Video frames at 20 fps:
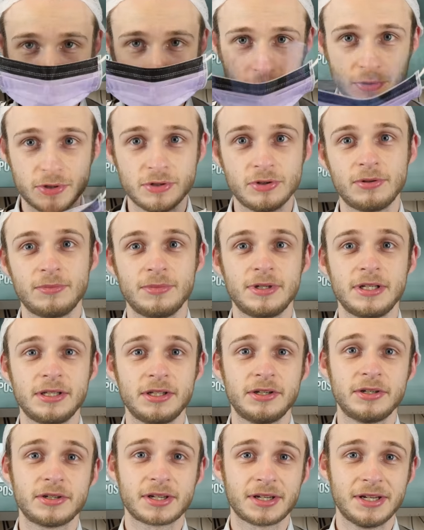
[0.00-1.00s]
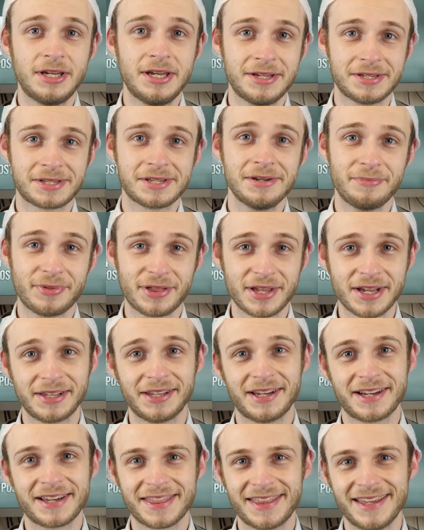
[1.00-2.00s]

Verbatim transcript: it would normally look something like